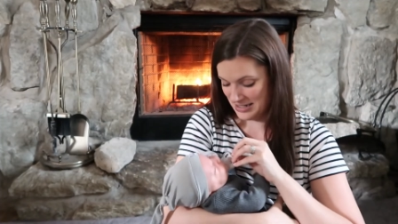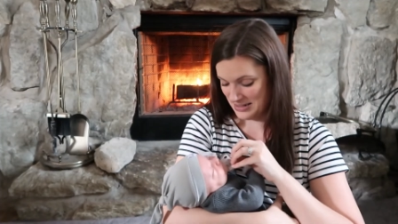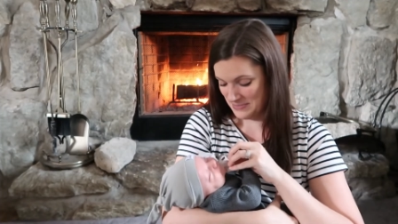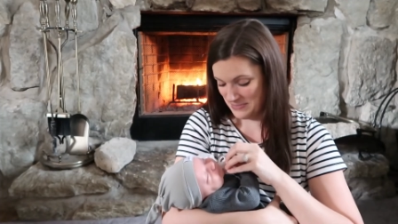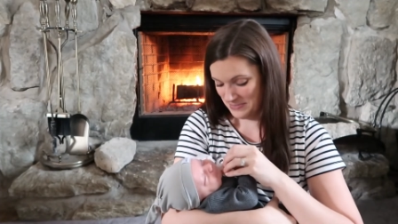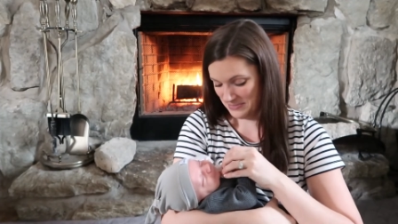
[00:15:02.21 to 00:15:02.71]

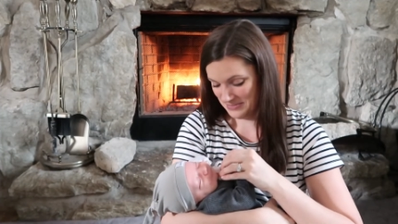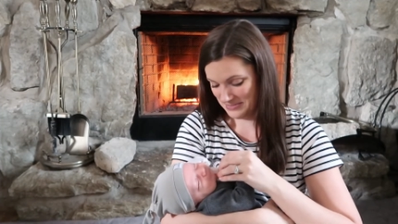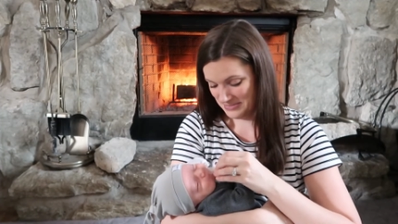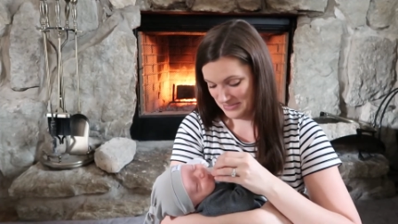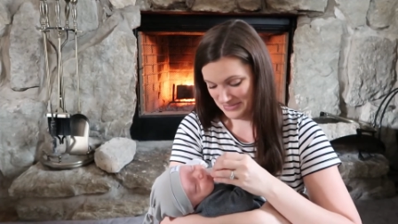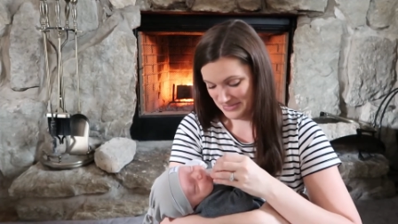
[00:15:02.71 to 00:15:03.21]
Um,
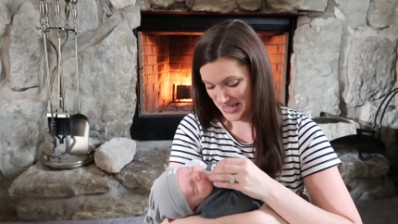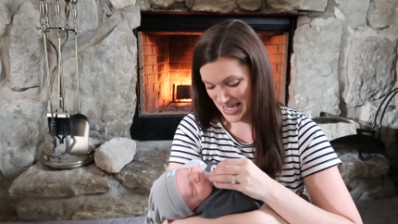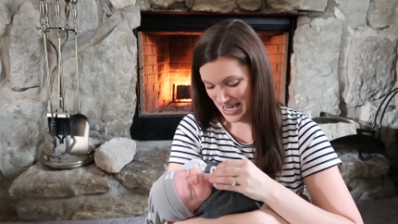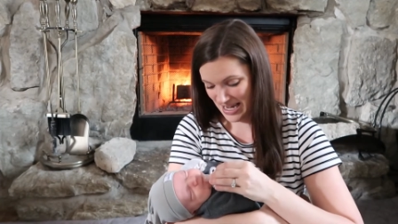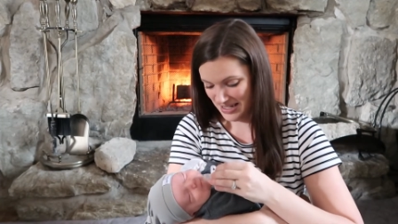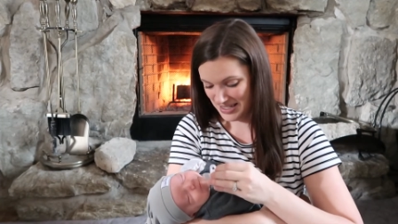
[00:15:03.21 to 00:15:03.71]

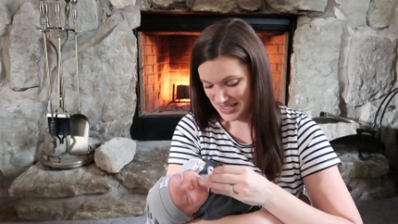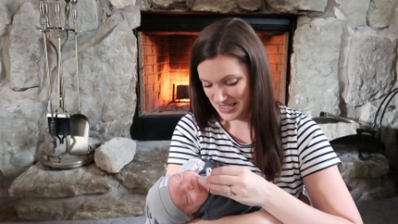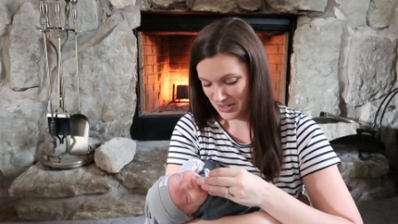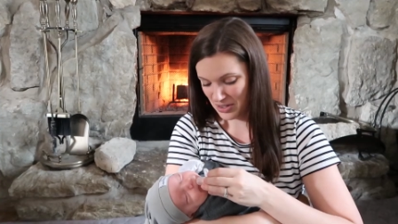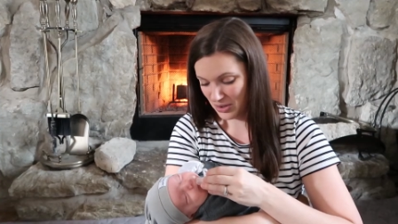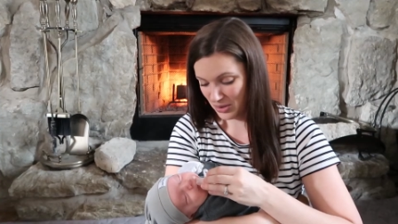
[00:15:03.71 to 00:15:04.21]
I
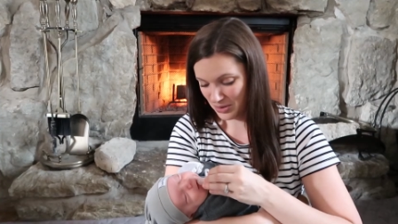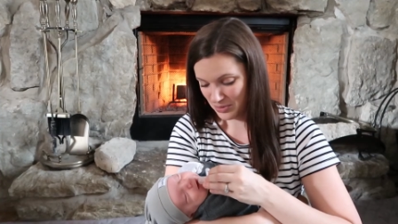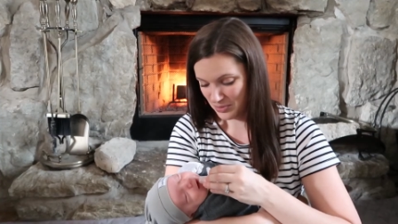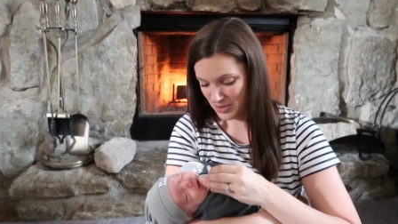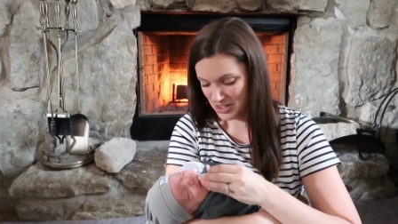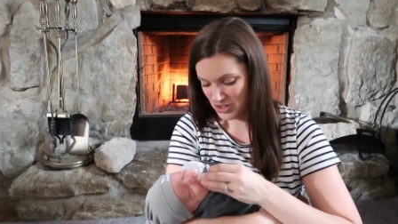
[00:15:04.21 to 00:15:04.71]
still
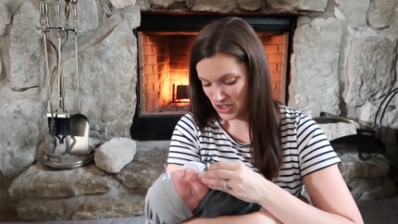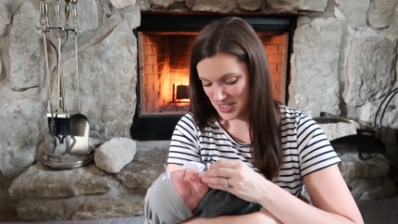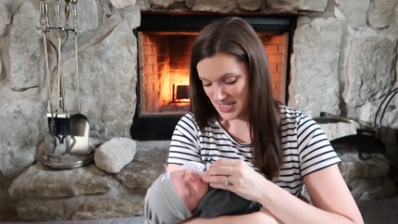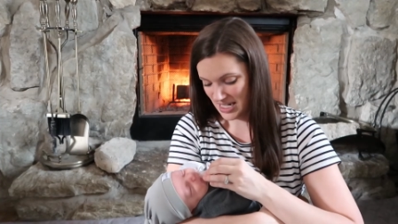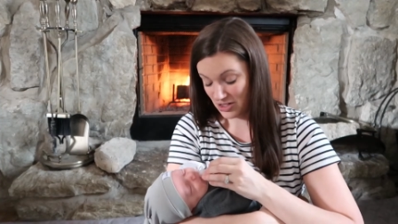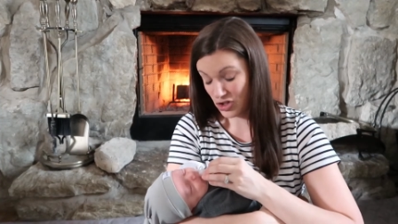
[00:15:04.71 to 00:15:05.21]
was
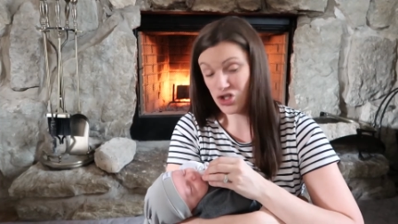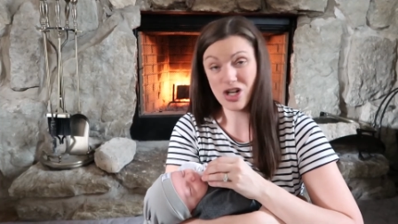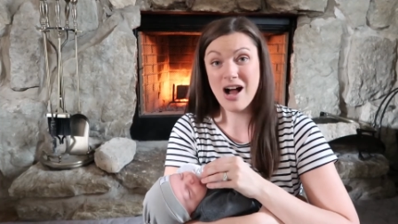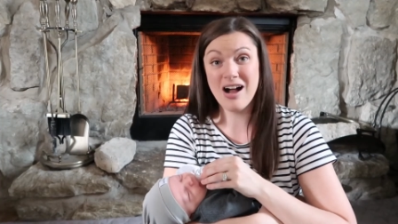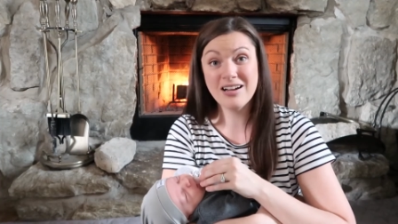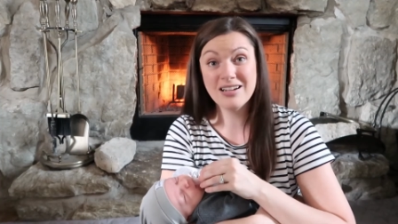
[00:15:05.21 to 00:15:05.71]
just in
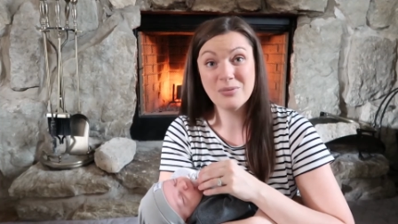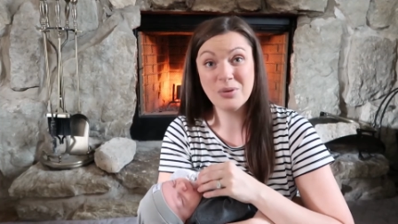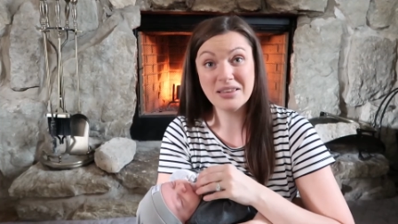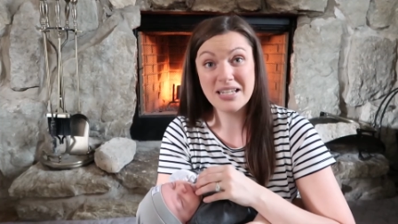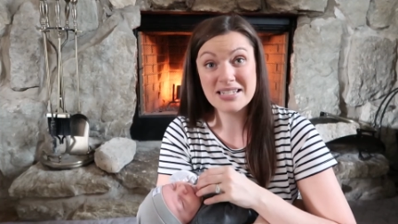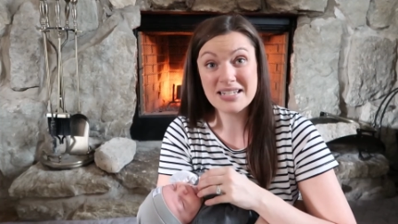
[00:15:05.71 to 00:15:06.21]
shock
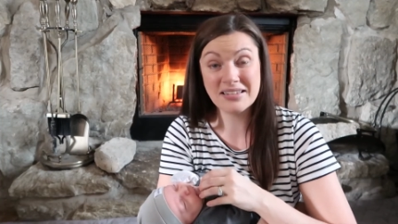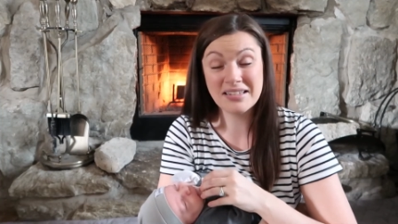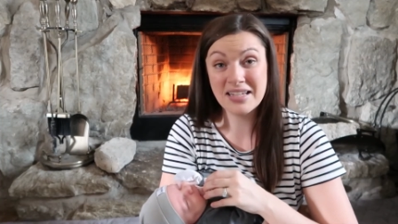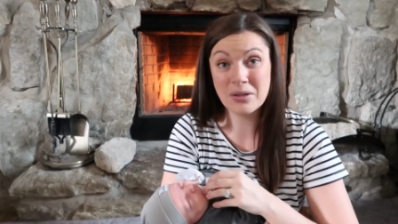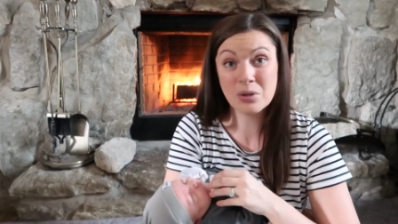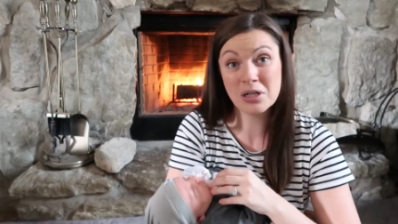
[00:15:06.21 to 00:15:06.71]
when they said that
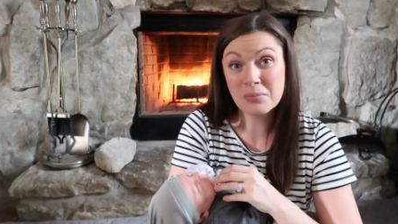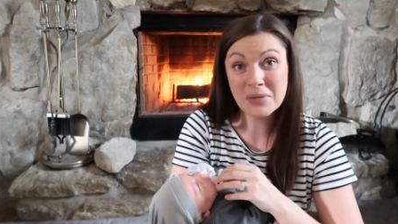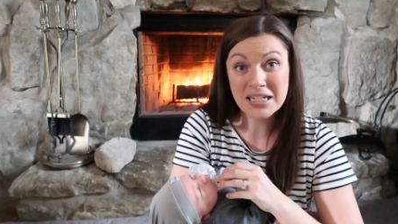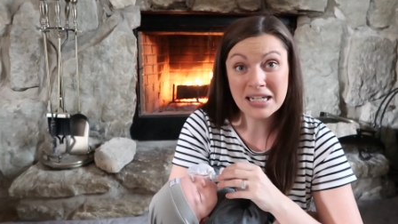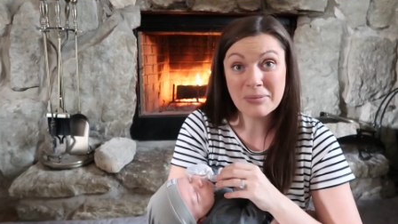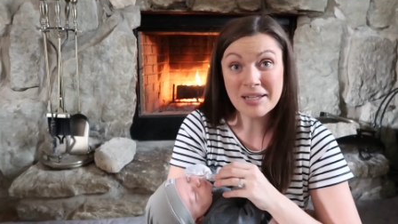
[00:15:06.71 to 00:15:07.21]
they were
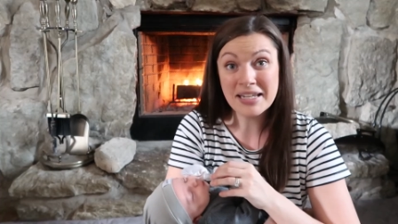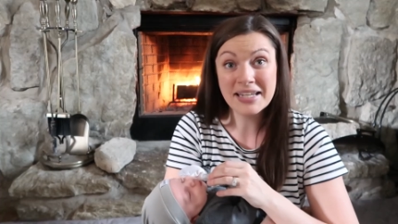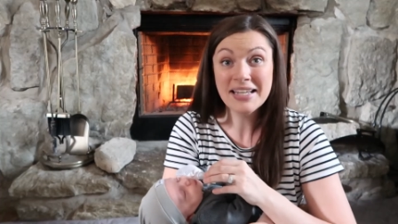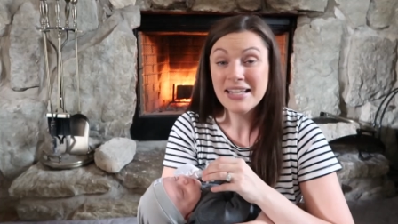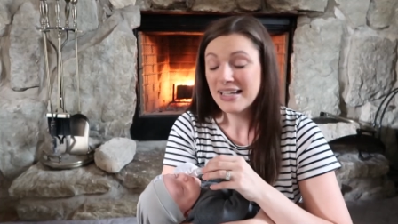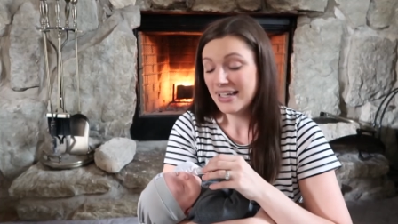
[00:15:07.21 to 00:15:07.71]
admitting me.